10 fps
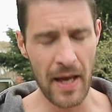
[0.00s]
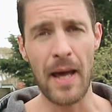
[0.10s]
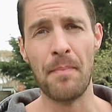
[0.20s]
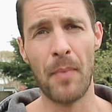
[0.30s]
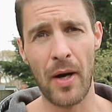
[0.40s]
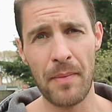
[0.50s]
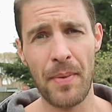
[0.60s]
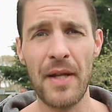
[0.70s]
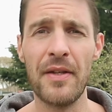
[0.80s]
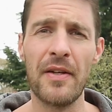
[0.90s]
in my
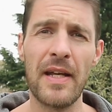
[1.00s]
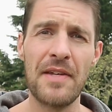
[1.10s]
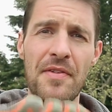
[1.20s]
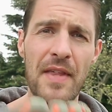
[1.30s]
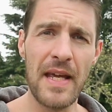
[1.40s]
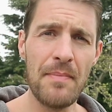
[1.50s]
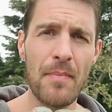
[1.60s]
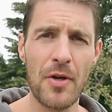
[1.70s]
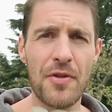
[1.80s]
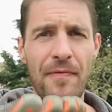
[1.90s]
opinion is the
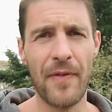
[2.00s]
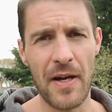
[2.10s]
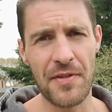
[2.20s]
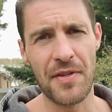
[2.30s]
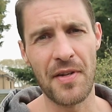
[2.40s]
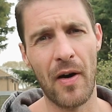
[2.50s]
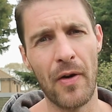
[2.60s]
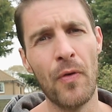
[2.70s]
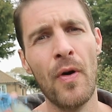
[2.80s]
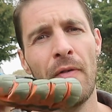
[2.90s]
most
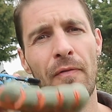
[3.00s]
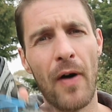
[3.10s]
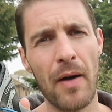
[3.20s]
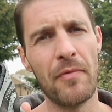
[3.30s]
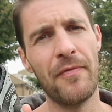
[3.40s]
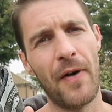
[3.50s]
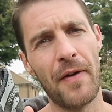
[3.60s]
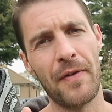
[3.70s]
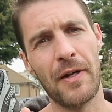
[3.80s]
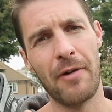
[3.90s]
versatile Vibram
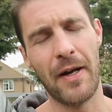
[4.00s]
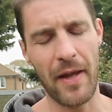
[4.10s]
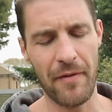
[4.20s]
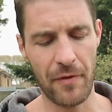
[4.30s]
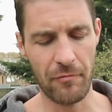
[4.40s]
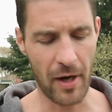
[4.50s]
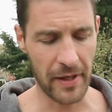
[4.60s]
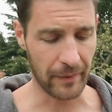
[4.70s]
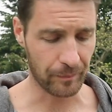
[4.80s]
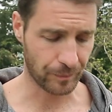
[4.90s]
Fivefinger out there for
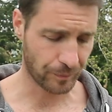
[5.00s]
running.